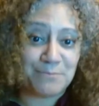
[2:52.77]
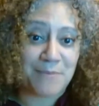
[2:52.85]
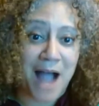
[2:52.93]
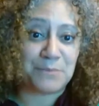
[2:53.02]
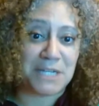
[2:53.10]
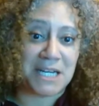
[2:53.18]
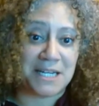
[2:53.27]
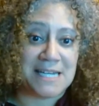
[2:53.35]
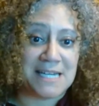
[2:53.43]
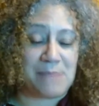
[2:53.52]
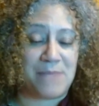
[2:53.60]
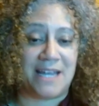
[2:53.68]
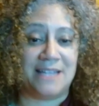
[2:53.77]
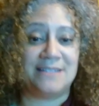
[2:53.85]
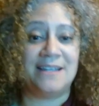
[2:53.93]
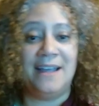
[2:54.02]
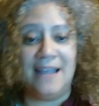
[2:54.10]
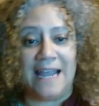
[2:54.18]
I'm going to need a minute.
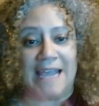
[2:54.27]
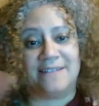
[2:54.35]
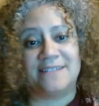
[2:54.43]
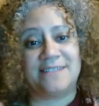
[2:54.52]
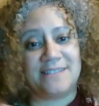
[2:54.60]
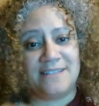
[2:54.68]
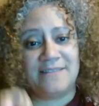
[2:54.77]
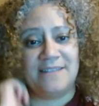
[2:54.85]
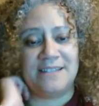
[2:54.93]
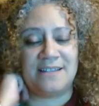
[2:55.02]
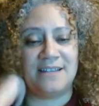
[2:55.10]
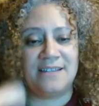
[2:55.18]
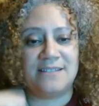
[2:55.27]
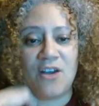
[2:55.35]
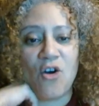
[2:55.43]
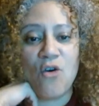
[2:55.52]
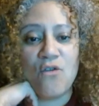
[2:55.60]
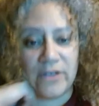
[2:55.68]
And this is
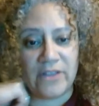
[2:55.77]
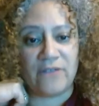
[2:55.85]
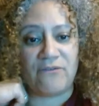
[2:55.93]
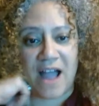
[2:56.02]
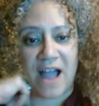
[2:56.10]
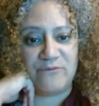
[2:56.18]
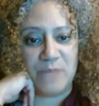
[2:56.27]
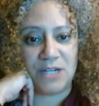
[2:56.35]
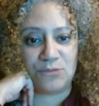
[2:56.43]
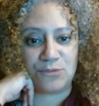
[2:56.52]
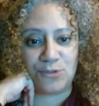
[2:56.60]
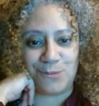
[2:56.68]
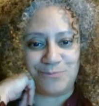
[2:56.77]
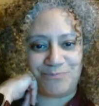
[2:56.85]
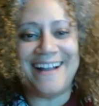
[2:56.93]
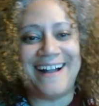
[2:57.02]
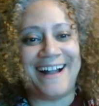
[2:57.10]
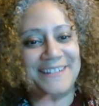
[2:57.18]
over the 5-minute rule.
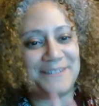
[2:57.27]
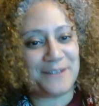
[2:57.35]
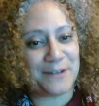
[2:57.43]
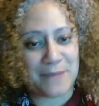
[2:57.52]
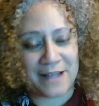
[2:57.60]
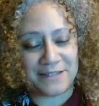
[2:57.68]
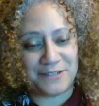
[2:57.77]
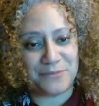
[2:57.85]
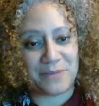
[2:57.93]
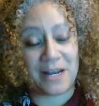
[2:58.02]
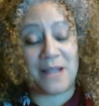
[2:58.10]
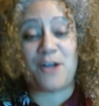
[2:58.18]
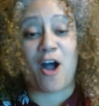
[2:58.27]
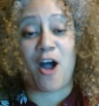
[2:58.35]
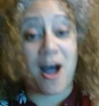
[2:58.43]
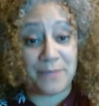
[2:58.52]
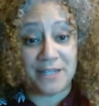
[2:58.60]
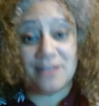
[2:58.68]
I don't know about you, but I'm
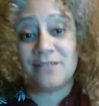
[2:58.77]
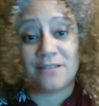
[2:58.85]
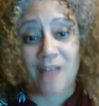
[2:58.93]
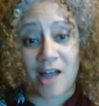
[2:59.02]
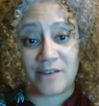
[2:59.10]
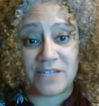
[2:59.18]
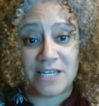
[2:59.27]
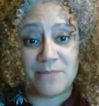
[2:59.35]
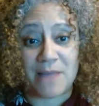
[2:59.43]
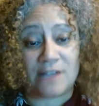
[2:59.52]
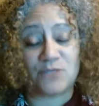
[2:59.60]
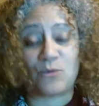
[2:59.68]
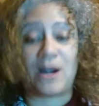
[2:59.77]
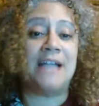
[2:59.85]
copied on a lot of emails where